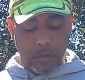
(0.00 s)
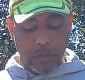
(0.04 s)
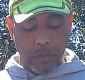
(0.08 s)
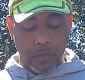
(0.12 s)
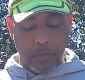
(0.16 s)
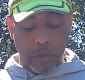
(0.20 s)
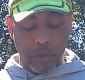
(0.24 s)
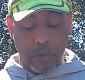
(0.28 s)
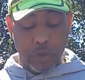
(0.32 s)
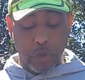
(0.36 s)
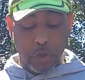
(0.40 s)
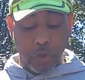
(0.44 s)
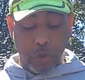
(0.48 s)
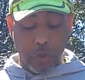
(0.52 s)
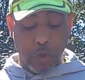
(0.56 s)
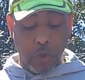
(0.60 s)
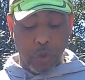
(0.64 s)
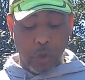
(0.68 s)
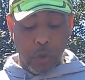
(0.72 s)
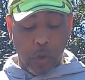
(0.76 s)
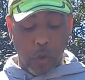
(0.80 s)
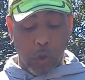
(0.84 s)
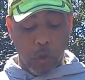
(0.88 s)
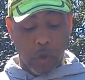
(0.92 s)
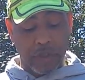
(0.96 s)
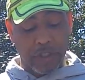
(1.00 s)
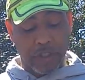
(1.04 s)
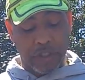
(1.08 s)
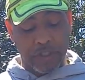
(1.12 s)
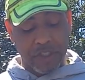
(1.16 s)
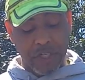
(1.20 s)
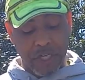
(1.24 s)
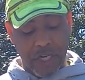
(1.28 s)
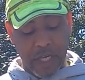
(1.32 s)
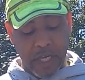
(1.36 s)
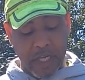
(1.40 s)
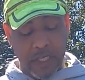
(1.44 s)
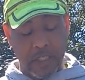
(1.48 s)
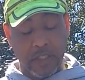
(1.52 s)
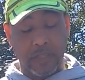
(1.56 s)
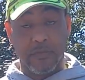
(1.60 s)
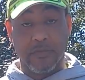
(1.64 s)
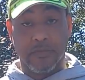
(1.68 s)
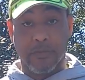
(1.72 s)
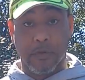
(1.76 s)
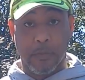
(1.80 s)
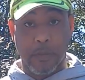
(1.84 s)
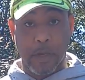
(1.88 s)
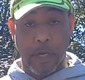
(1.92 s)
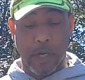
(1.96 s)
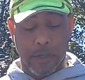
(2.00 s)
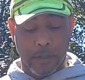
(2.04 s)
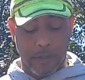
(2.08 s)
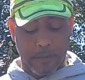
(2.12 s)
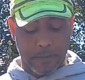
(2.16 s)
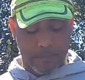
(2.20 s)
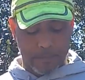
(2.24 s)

to mature or to change for better.